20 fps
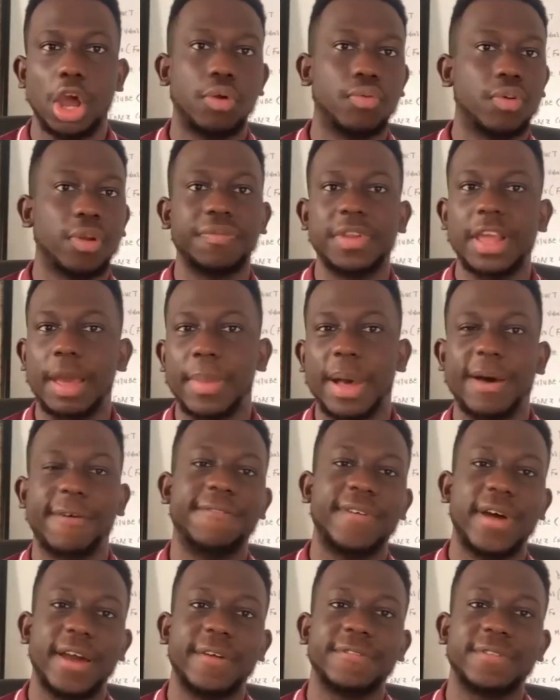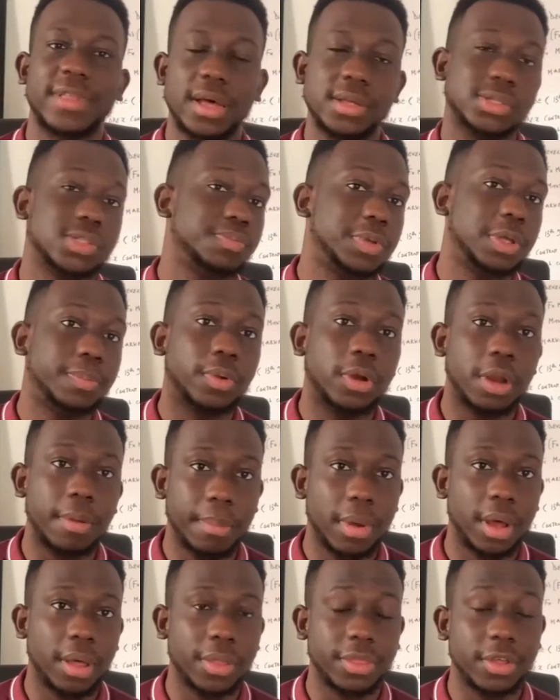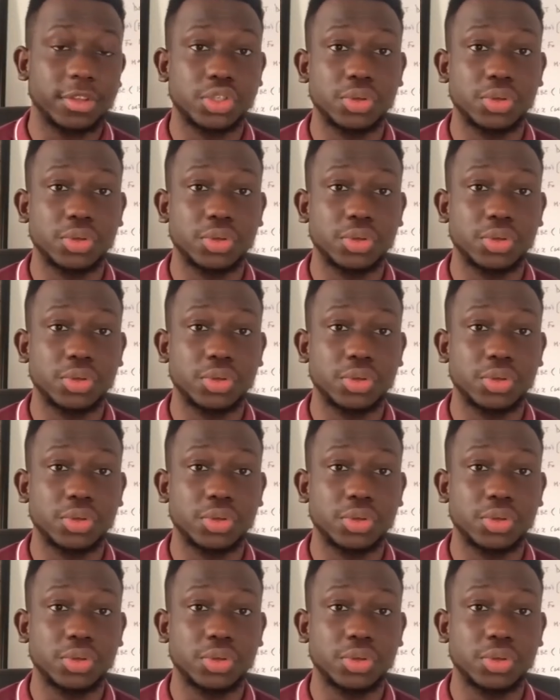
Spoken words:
roughly about 5,000 people a month.